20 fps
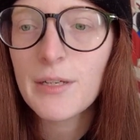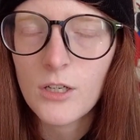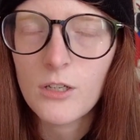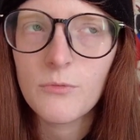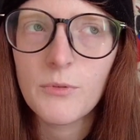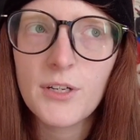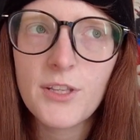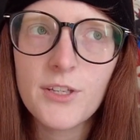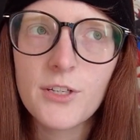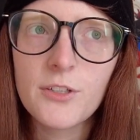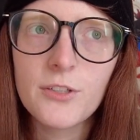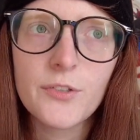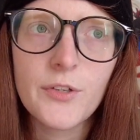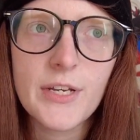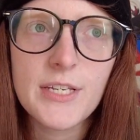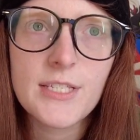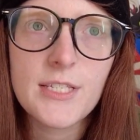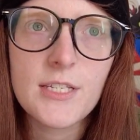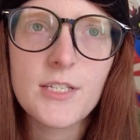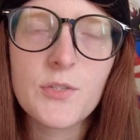One of the
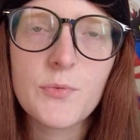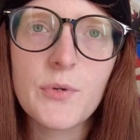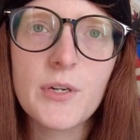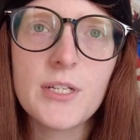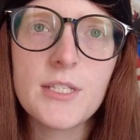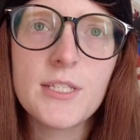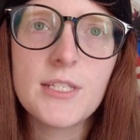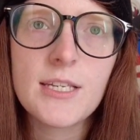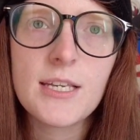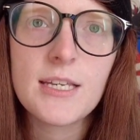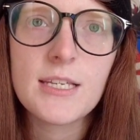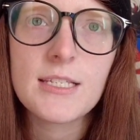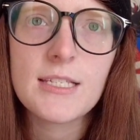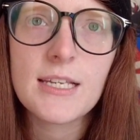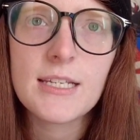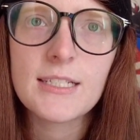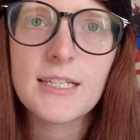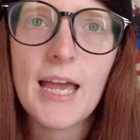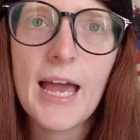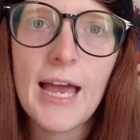craziest ones is
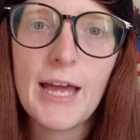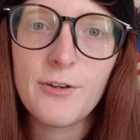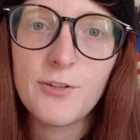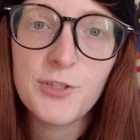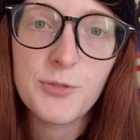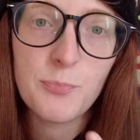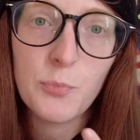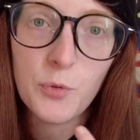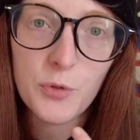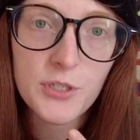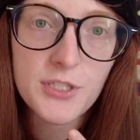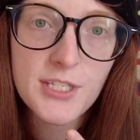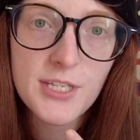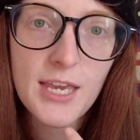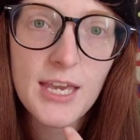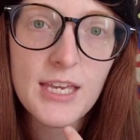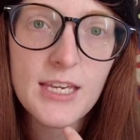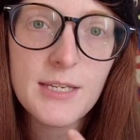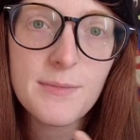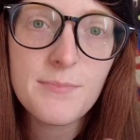like at sports
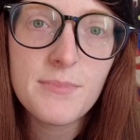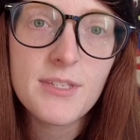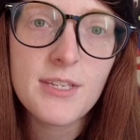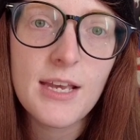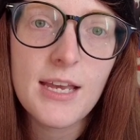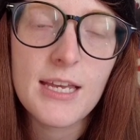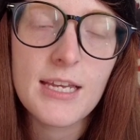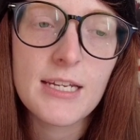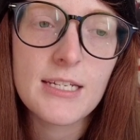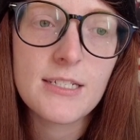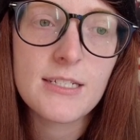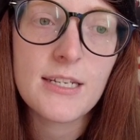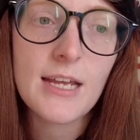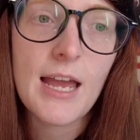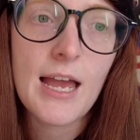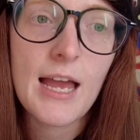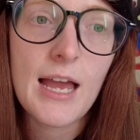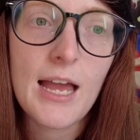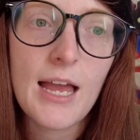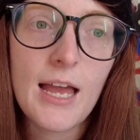games and
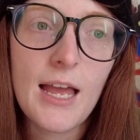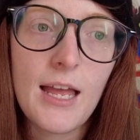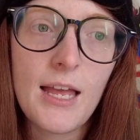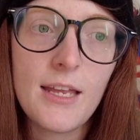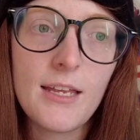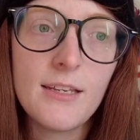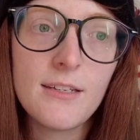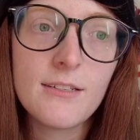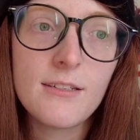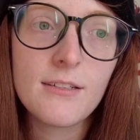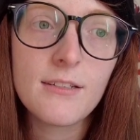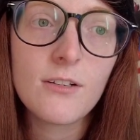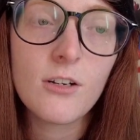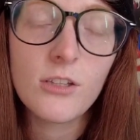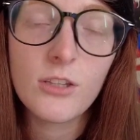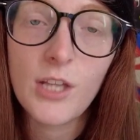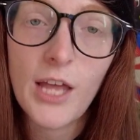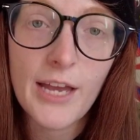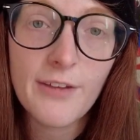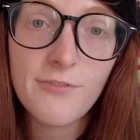at
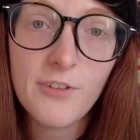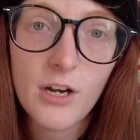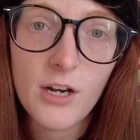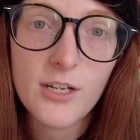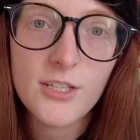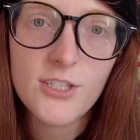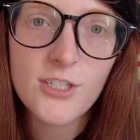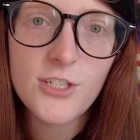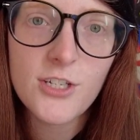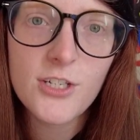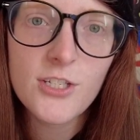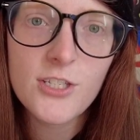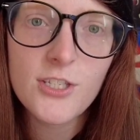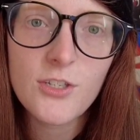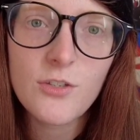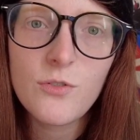live concerts,